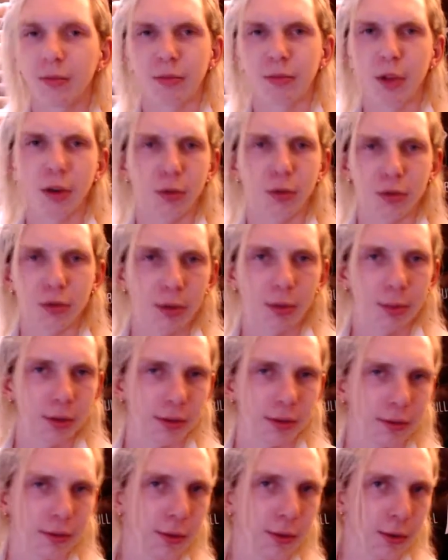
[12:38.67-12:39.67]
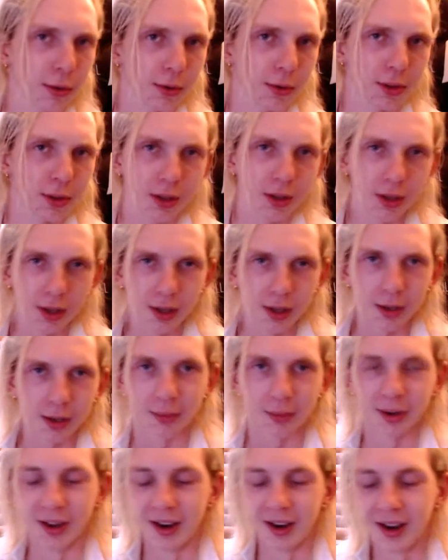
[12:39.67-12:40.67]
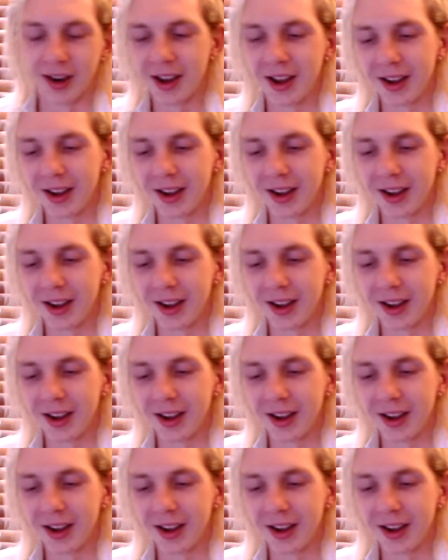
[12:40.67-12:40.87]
Don't drop it, of course, but